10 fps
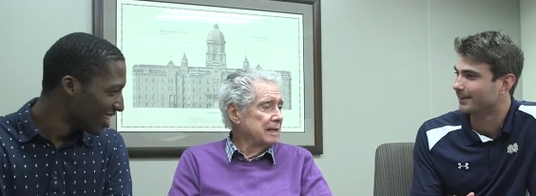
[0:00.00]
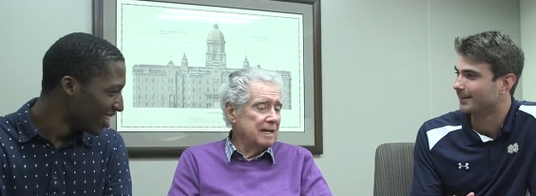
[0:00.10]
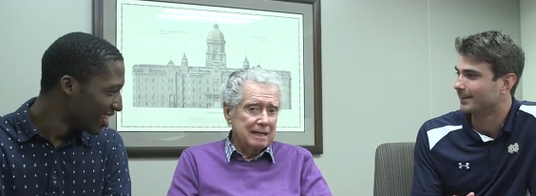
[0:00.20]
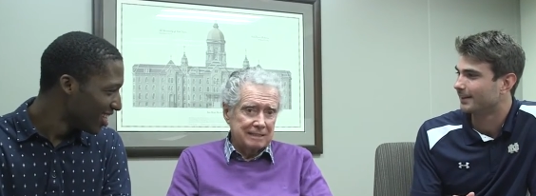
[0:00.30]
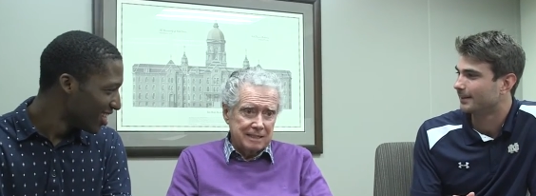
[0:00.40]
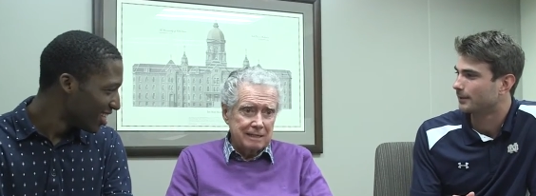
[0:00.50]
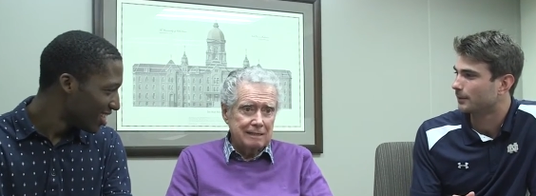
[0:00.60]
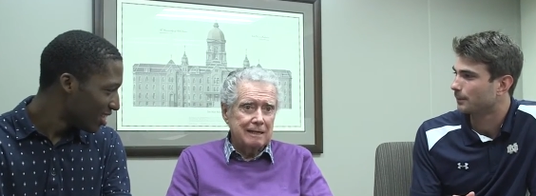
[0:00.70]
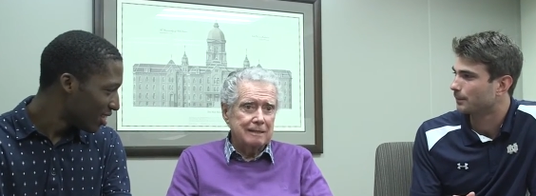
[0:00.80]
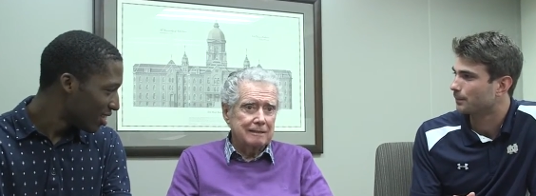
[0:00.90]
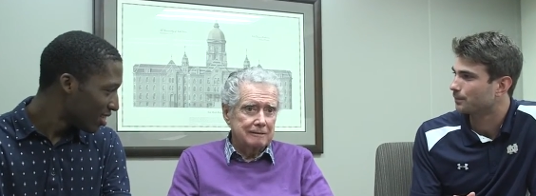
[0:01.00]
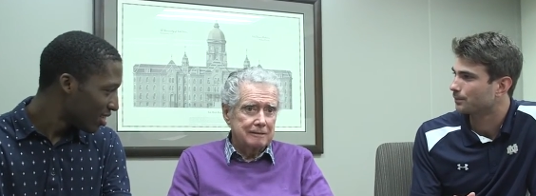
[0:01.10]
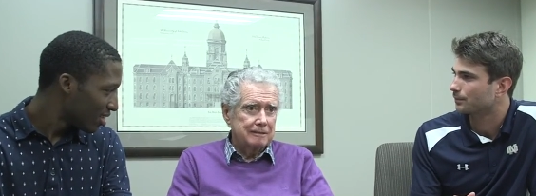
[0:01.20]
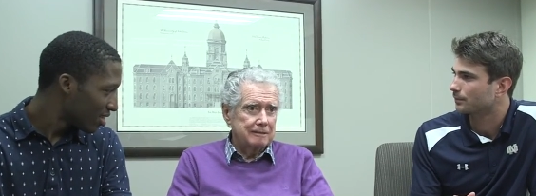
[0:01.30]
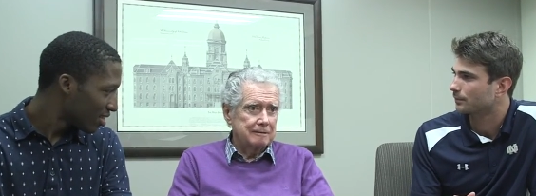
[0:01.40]
Speaker 1: At ten o'clock, the
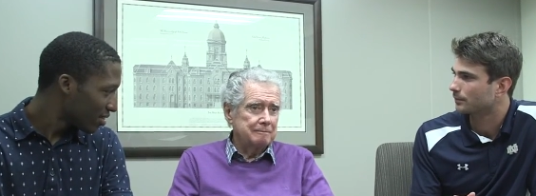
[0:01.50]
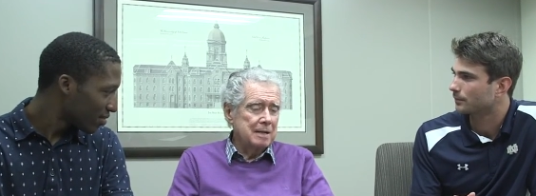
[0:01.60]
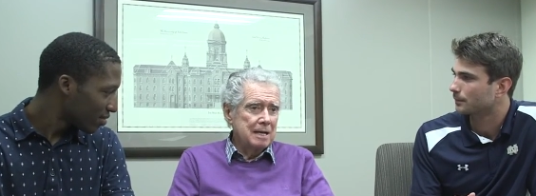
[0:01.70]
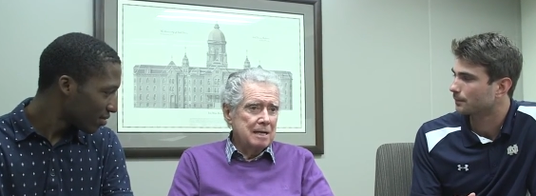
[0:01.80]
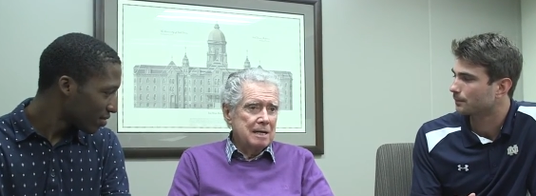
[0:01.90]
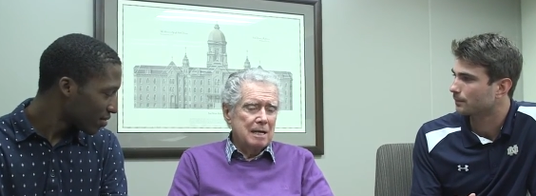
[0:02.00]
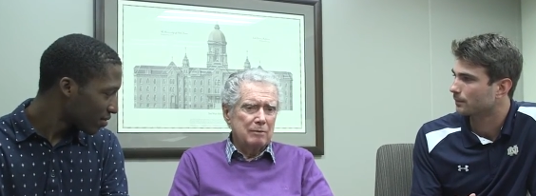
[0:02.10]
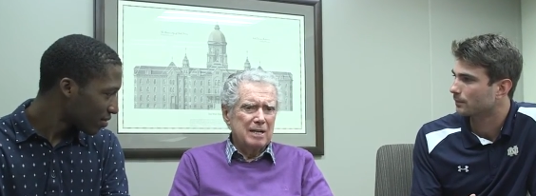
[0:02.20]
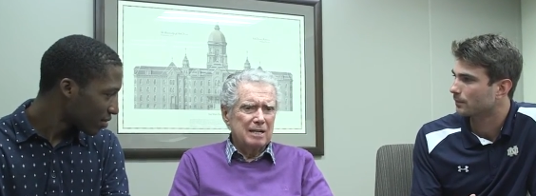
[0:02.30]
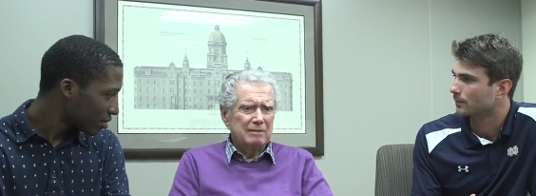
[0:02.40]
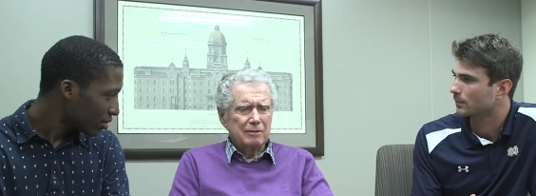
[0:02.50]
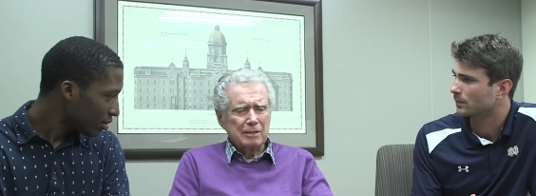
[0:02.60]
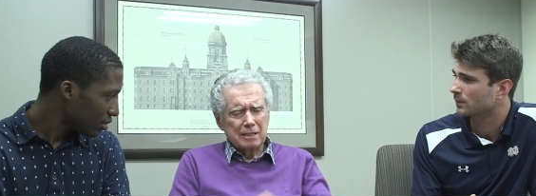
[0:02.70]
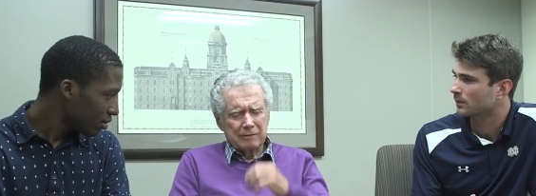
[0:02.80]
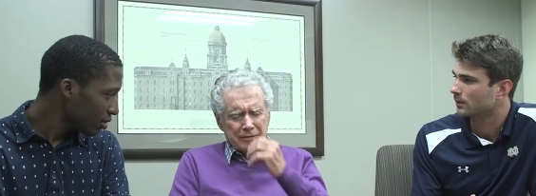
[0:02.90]
the and we had a very
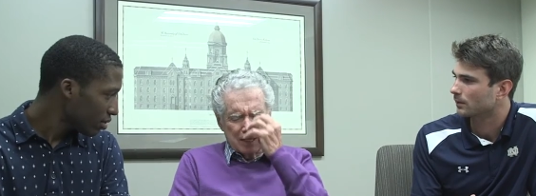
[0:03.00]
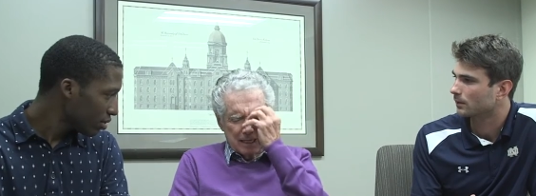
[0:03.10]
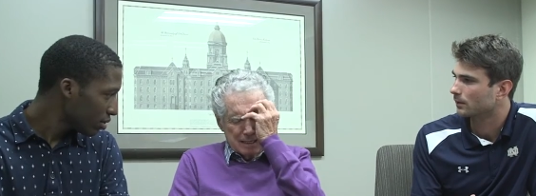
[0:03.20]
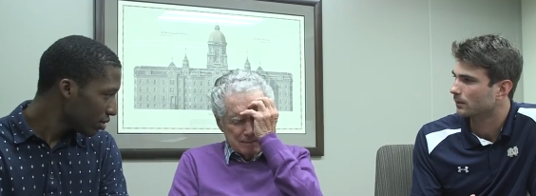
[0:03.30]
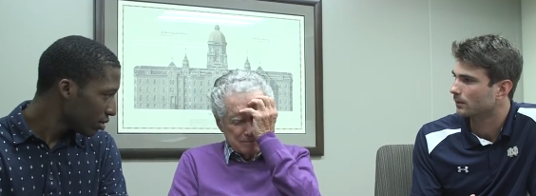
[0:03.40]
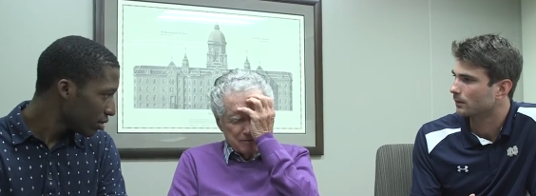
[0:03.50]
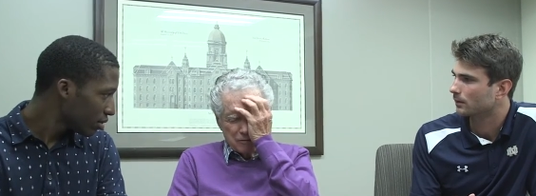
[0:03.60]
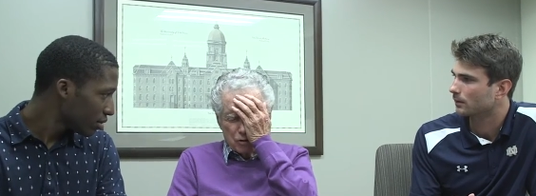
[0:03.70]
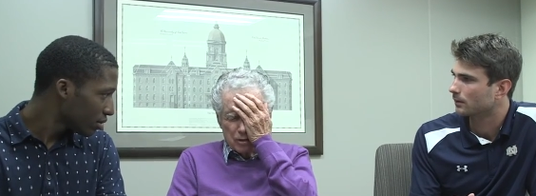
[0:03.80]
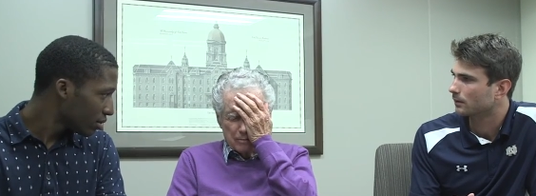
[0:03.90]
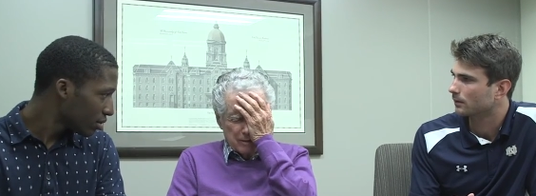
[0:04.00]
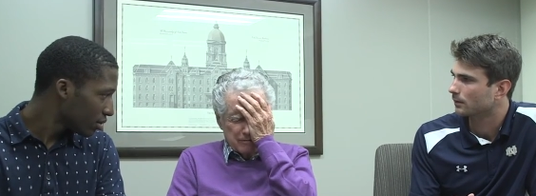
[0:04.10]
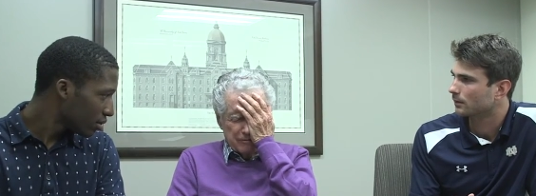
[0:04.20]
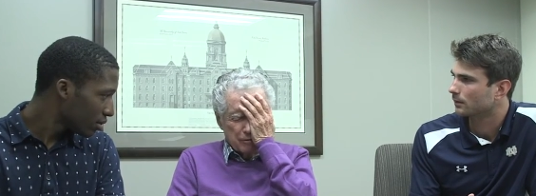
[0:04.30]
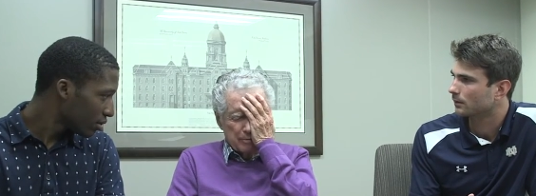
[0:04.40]
tough guy that quarterback,
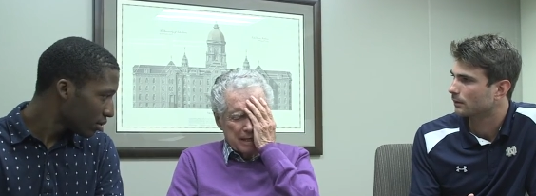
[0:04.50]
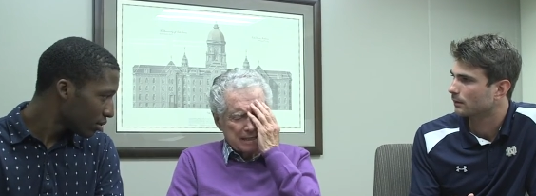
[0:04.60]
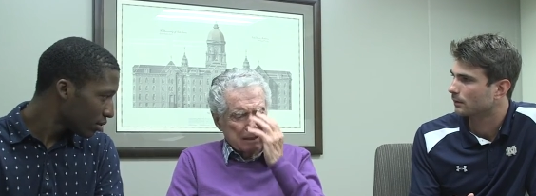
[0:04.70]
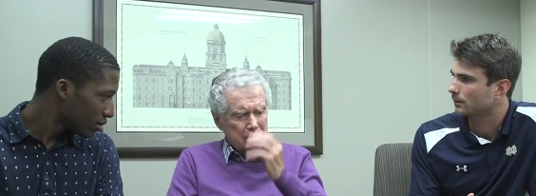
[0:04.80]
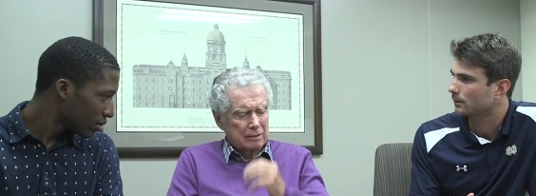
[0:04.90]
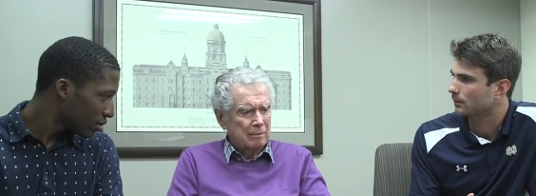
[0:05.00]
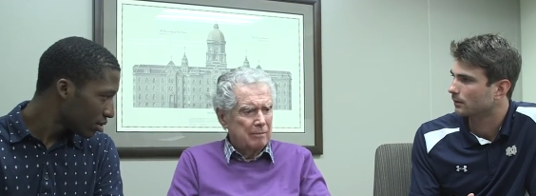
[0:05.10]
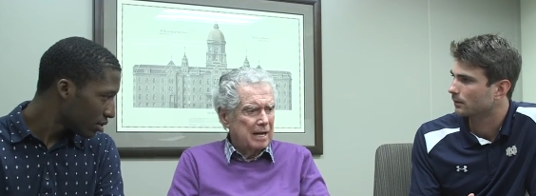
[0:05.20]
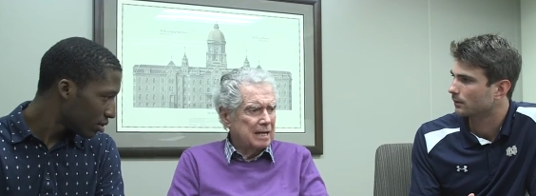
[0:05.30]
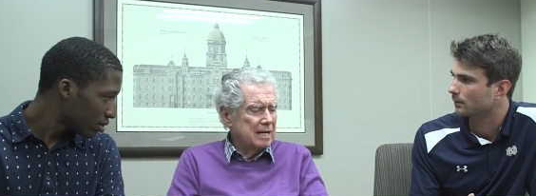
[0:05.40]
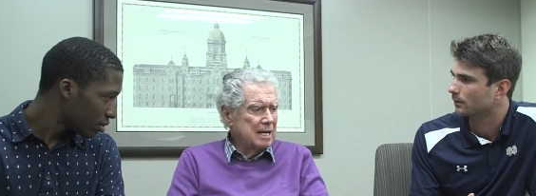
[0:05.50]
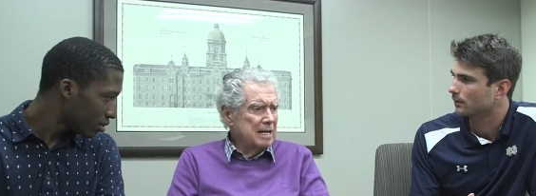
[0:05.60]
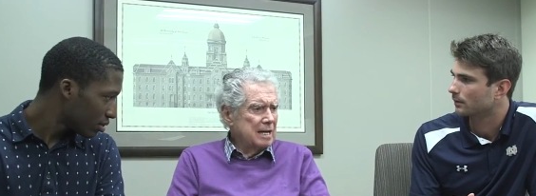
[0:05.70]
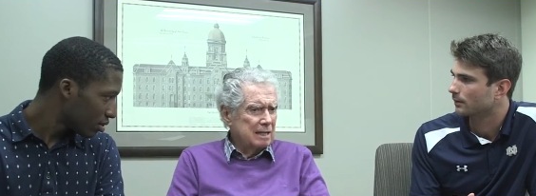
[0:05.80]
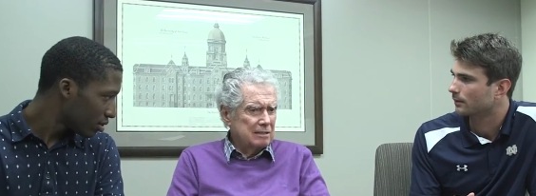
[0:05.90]
fullback that would come back
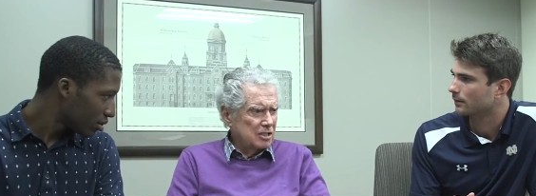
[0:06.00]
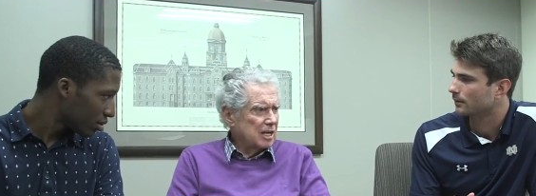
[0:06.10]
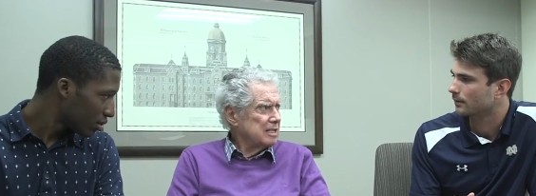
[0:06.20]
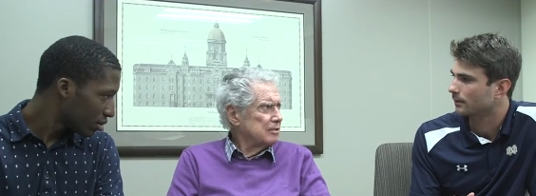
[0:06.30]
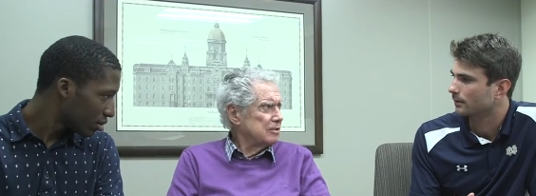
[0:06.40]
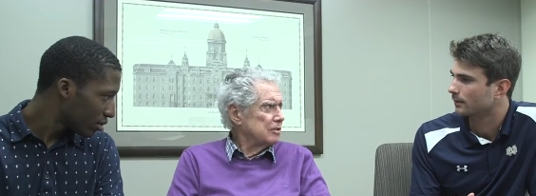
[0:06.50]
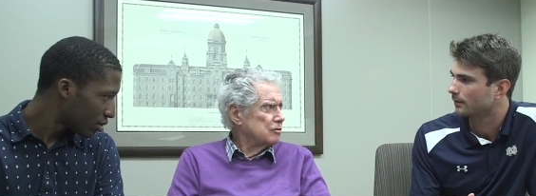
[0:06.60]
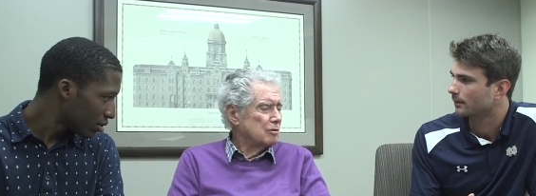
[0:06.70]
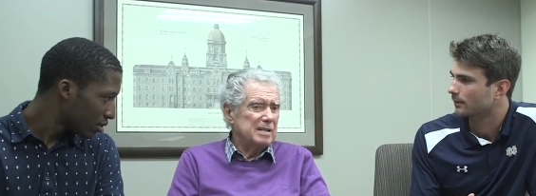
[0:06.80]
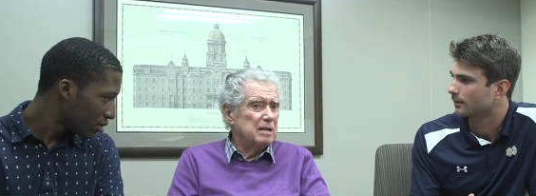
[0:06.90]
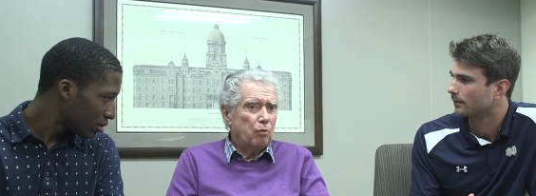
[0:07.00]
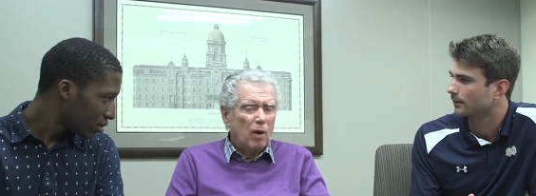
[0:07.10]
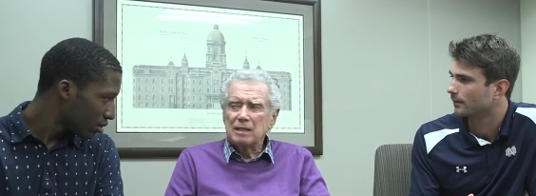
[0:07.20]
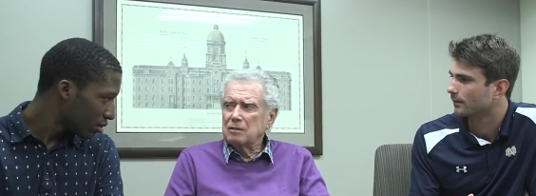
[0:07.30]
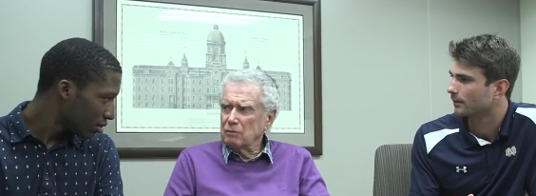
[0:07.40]
and check each, each throw. He didn't
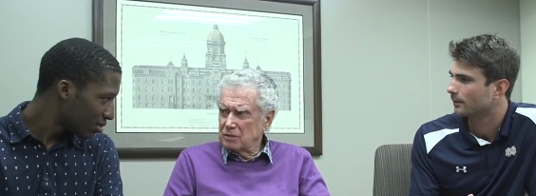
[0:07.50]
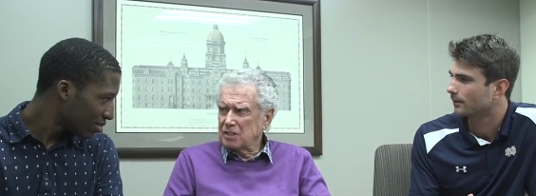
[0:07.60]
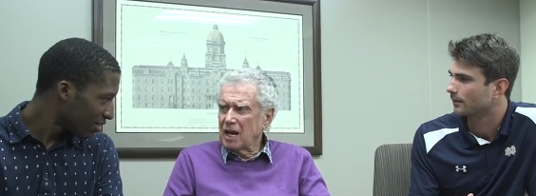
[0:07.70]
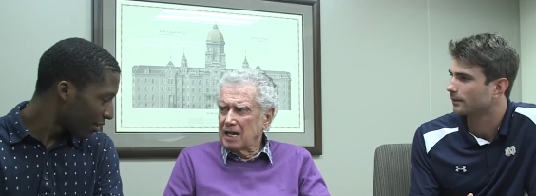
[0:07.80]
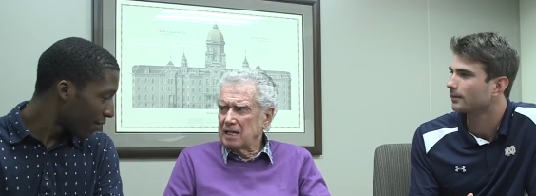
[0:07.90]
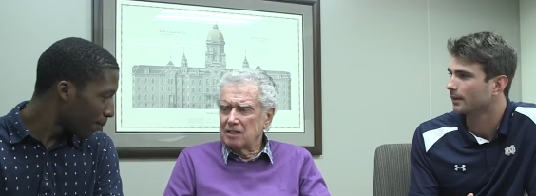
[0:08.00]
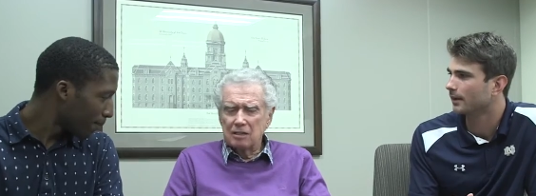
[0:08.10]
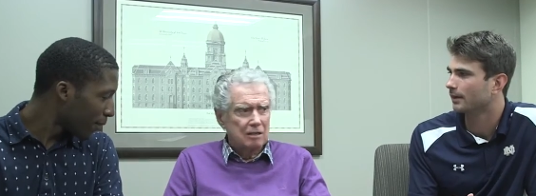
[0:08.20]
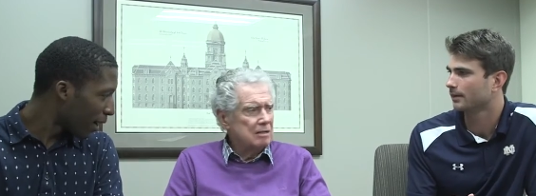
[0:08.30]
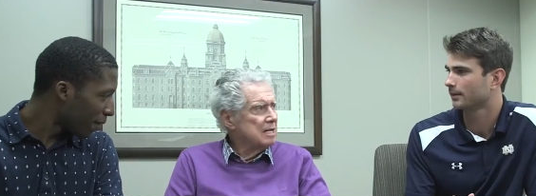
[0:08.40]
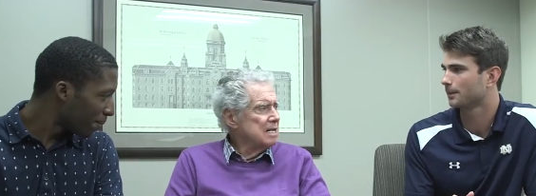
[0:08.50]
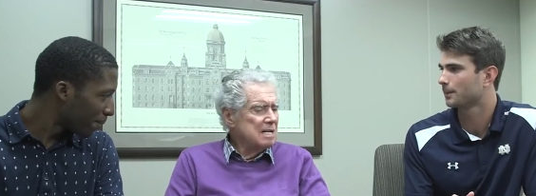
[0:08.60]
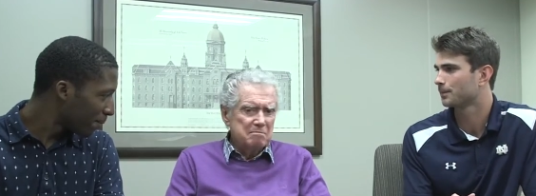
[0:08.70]
want to; he was tired. Yeah. know? Right.